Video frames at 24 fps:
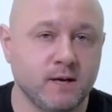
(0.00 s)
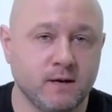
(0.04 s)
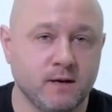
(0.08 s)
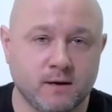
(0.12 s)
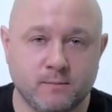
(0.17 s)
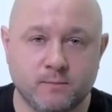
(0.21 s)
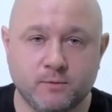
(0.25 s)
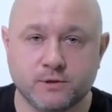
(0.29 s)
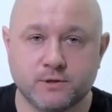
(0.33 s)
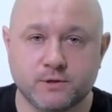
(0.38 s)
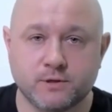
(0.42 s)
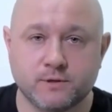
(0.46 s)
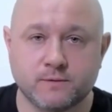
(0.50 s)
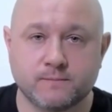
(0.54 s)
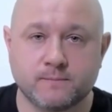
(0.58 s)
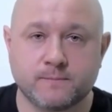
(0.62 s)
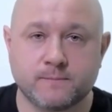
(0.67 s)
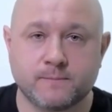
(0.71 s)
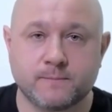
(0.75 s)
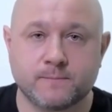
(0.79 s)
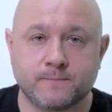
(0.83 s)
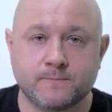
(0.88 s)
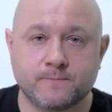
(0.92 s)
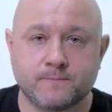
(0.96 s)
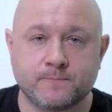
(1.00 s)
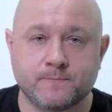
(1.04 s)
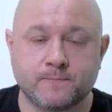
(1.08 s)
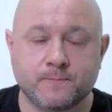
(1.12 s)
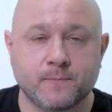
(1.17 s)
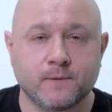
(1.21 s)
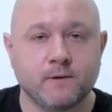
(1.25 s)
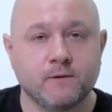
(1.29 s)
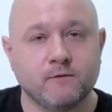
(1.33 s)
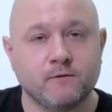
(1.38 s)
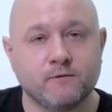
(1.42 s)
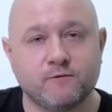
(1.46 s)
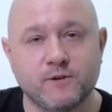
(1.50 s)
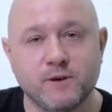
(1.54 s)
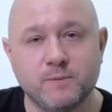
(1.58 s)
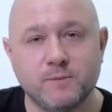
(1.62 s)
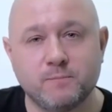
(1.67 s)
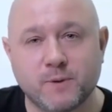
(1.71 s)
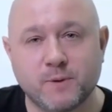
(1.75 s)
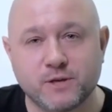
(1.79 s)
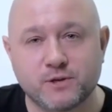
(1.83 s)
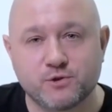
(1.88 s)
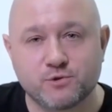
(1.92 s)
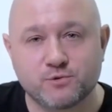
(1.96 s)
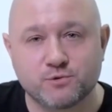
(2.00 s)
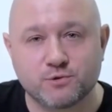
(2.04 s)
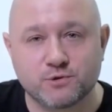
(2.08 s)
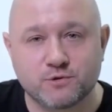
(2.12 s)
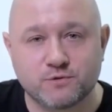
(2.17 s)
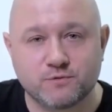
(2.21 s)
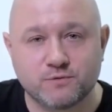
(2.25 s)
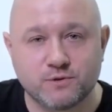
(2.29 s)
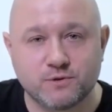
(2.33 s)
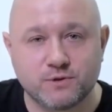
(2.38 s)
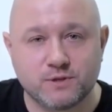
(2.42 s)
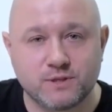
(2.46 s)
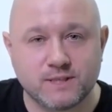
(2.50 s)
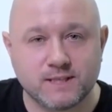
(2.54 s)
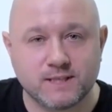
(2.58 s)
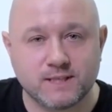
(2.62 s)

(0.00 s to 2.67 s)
tool in real work settings.